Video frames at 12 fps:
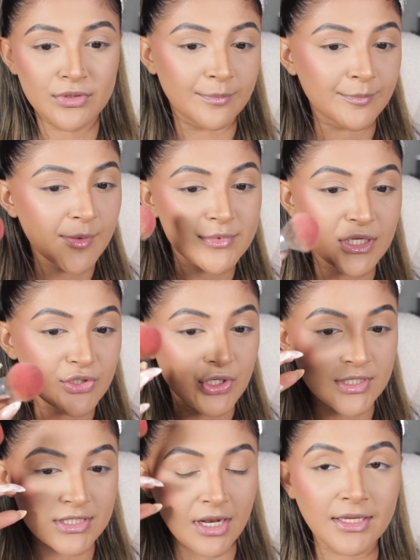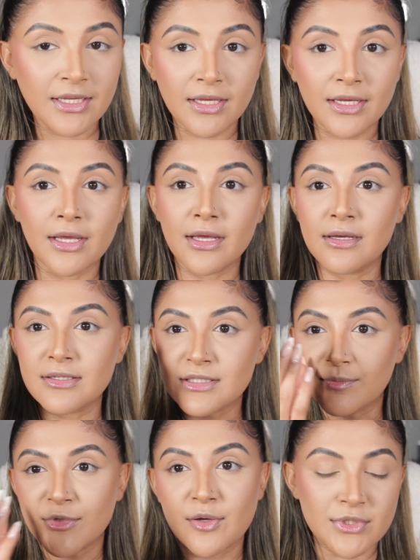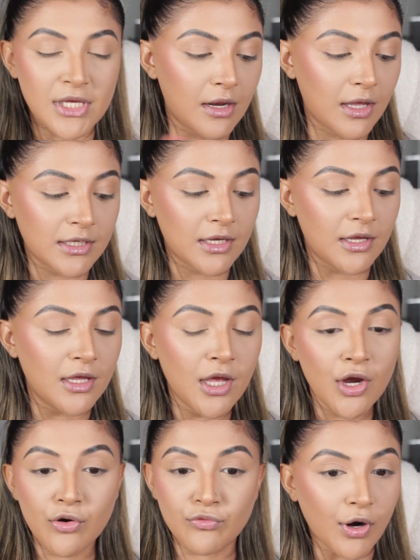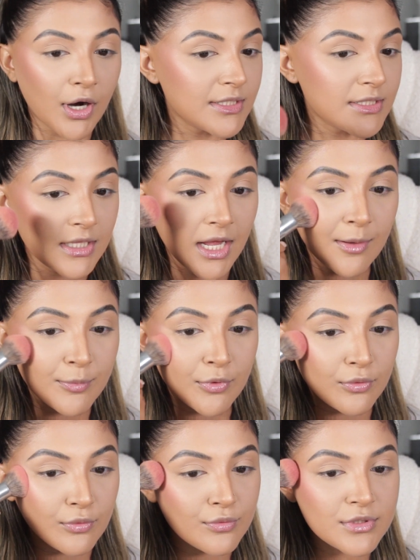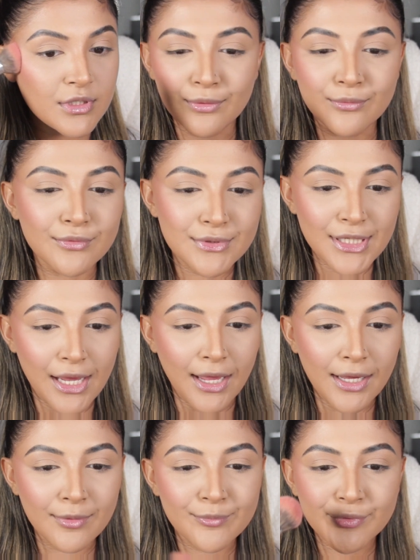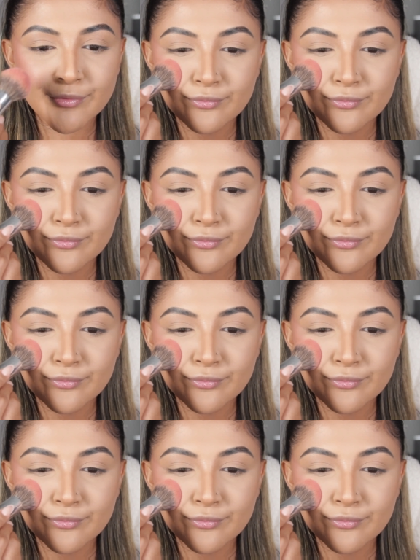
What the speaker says: Sometimes I just like it here, sometimes I like it right to the apples. I will tap.